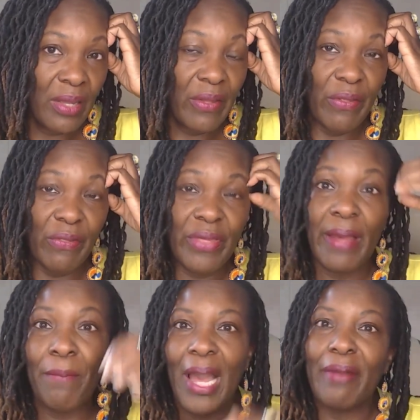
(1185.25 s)

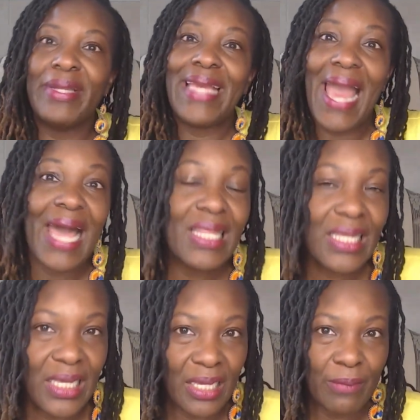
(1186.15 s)
then my
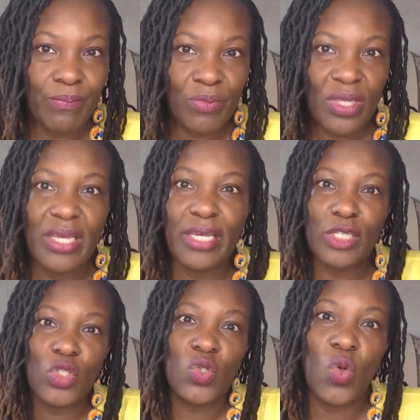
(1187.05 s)
reality
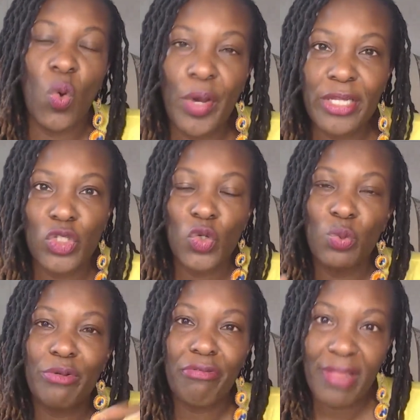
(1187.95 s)
is going to
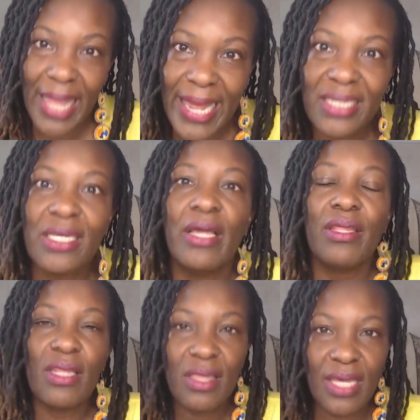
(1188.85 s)
reflect
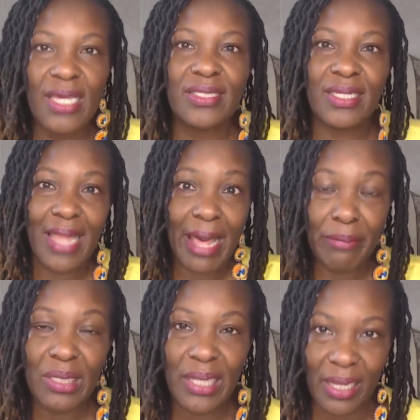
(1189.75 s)
the things that I
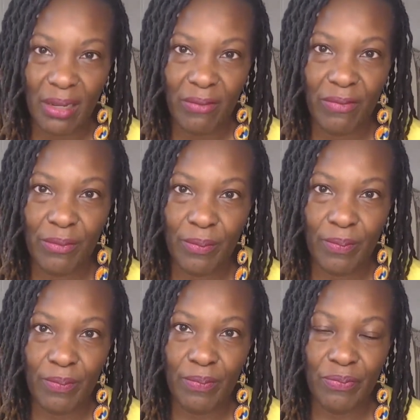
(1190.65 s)
believe.
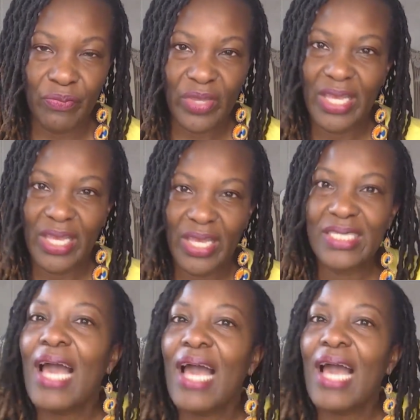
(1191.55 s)
Is
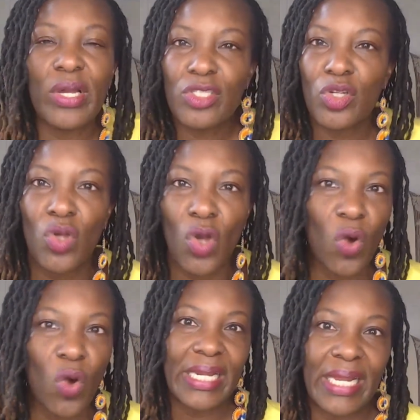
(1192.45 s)
not going to go
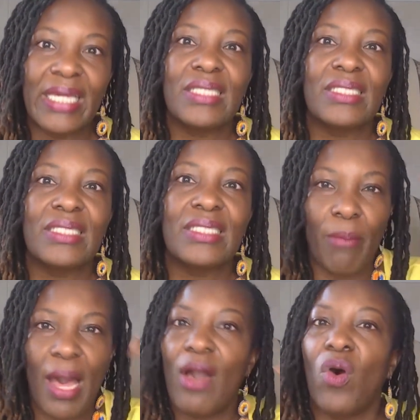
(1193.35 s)
against
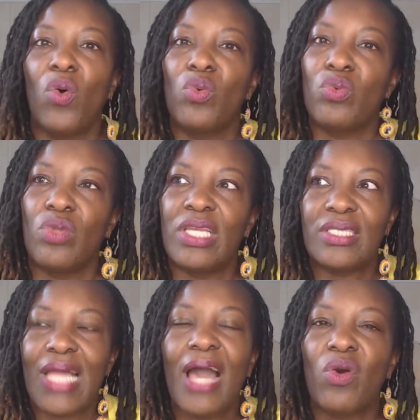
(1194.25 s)
my own, it's
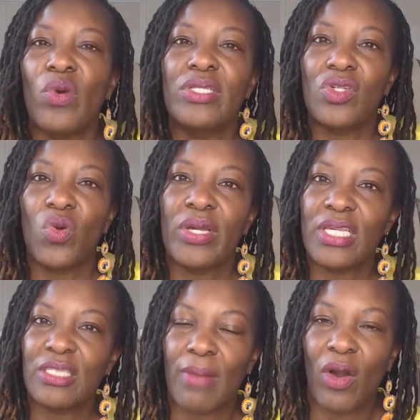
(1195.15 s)
not going to go
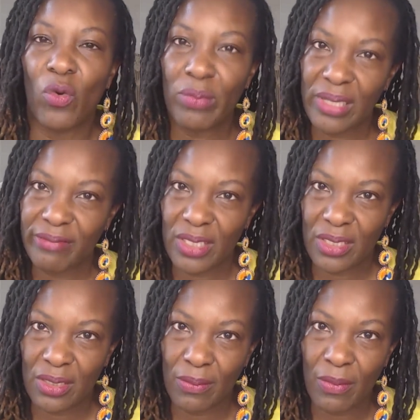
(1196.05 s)
against my own belief
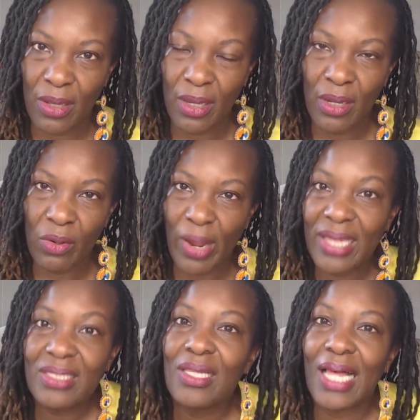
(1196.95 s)
system, right?
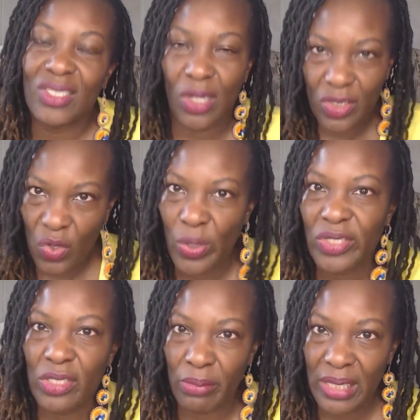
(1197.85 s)
Until I start to
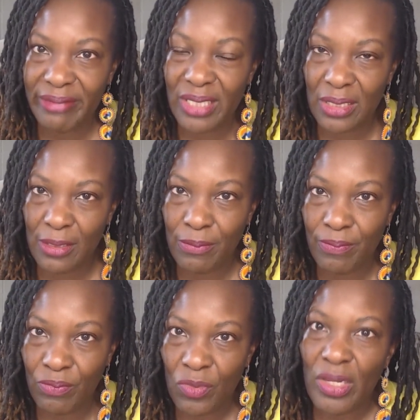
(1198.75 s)
question the belief system.
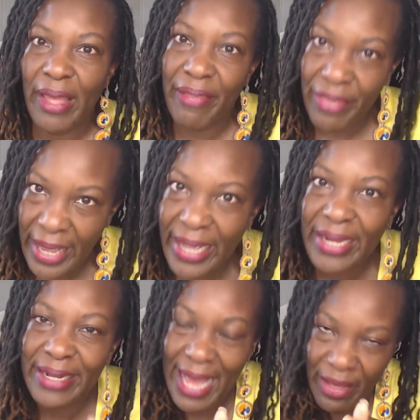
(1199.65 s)
And then now